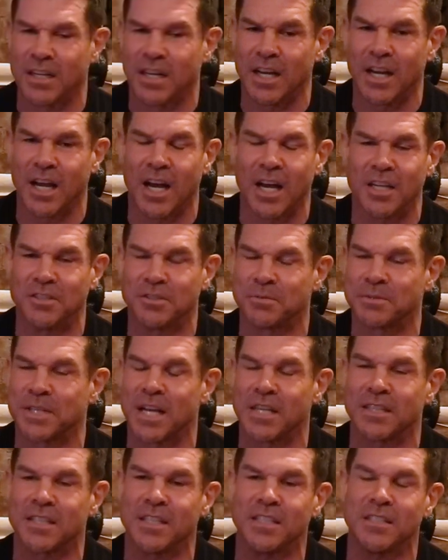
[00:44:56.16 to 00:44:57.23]
a hundred.
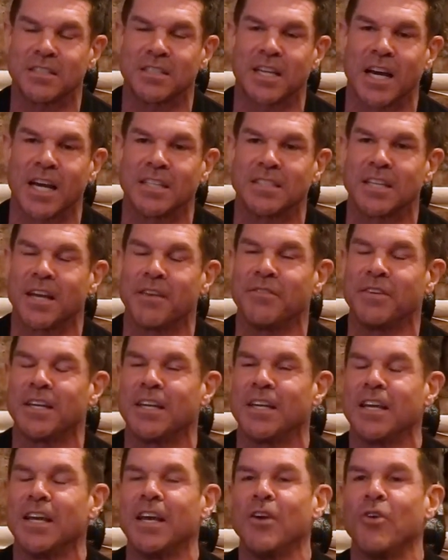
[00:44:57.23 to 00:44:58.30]
I mean, These guys, I
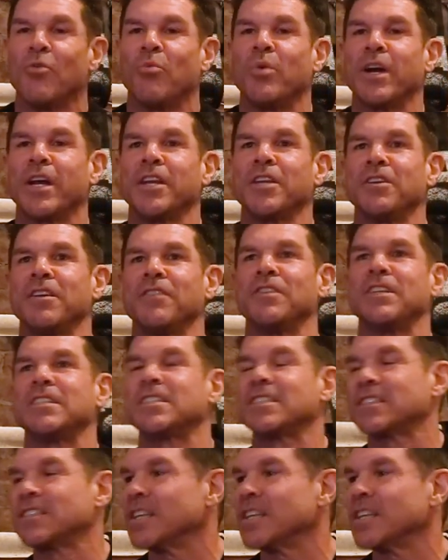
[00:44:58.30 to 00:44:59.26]
mean, where do you, you know, even? One,